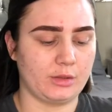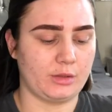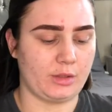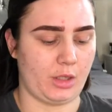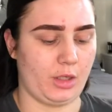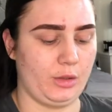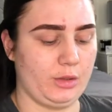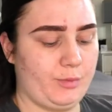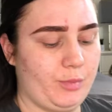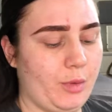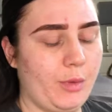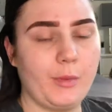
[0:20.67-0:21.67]
So just
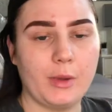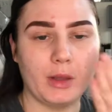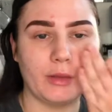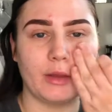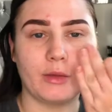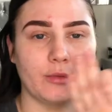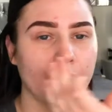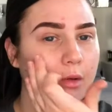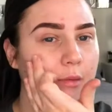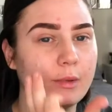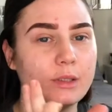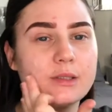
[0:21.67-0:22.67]
put that
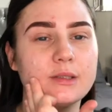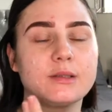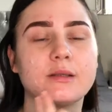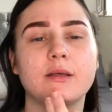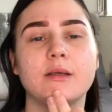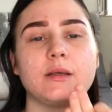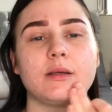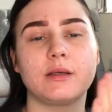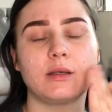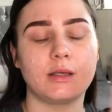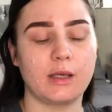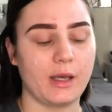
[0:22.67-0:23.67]
through my
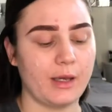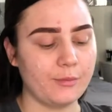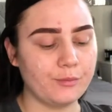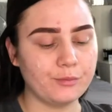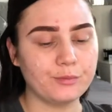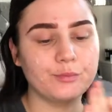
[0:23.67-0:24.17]
skin.